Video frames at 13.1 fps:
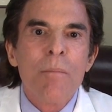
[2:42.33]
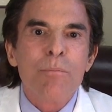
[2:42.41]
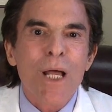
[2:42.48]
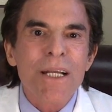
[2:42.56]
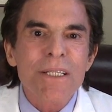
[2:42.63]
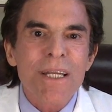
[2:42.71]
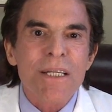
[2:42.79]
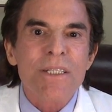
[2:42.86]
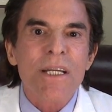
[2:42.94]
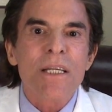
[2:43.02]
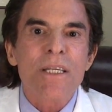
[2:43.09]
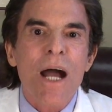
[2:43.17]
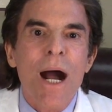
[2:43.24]
Blood
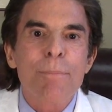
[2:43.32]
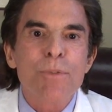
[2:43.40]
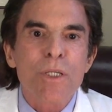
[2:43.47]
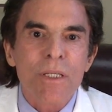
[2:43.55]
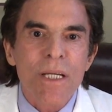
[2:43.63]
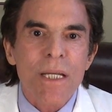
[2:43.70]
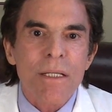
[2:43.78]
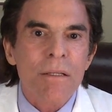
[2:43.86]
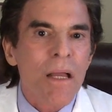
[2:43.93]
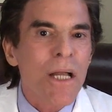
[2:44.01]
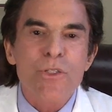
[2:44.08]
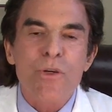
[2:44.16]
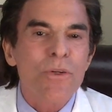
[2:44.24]
testing is obsolete
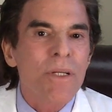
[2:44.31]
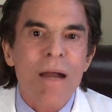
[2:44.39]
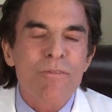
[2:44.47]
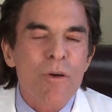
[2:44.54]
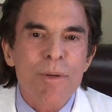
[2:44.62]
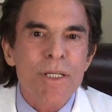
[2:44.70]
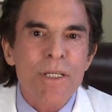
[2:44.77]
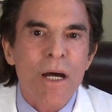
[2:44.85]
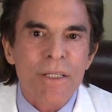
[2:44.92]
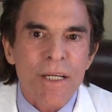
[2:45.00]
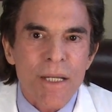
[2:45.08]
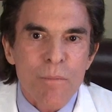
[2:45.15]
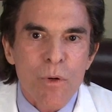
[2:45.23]
and should never be done
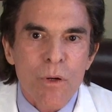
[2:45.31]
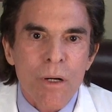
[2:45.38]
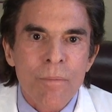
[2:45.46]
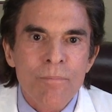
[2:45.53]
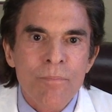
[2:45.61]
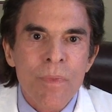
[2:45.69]
anymore.